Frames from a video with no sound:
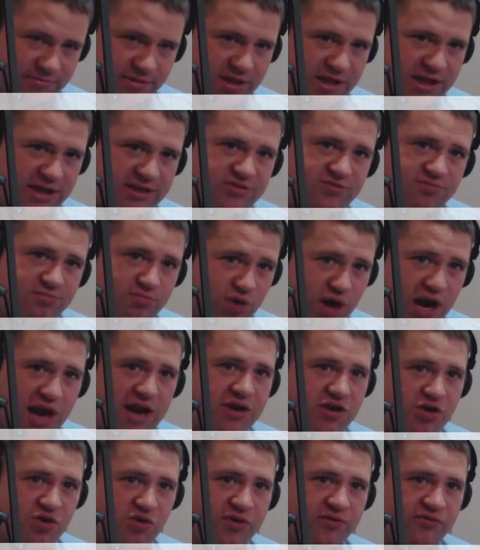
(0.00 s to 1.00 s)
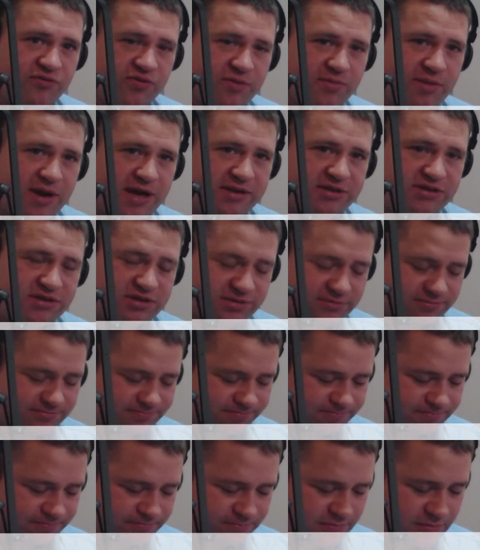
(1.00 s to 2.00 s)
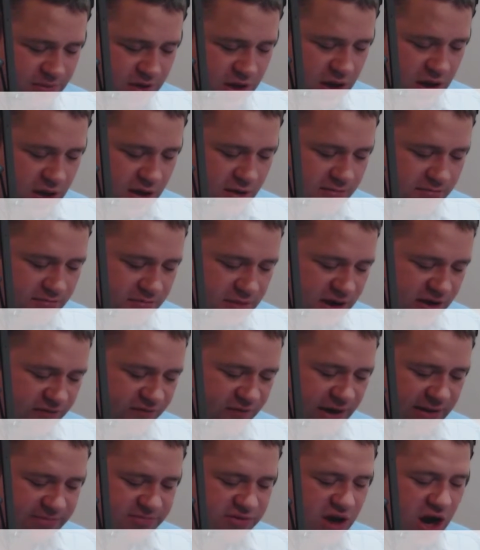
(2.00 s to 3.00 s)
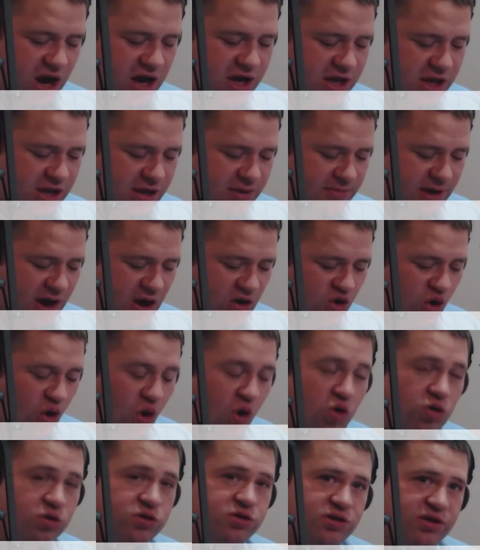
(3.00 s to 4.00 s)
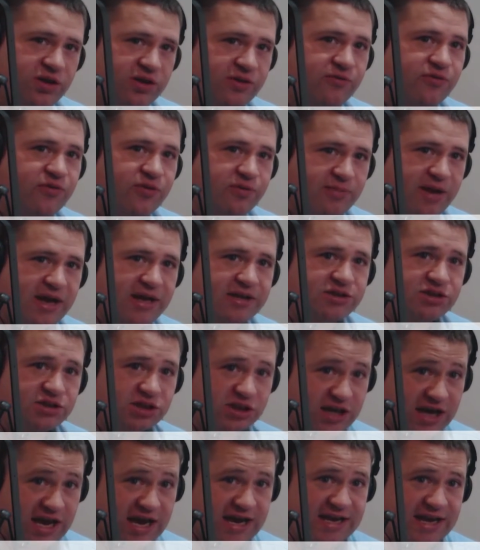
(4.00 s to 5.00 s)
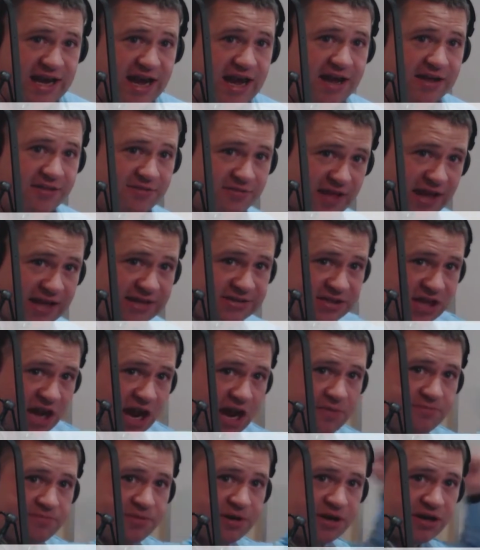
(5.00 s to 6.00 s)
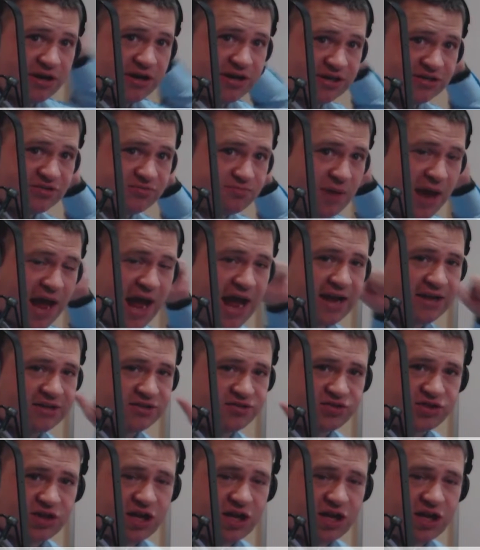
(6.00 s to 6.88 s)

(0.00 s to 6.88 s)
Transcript: It's brand new information. But if I'm talking about older information, again, that time period is past.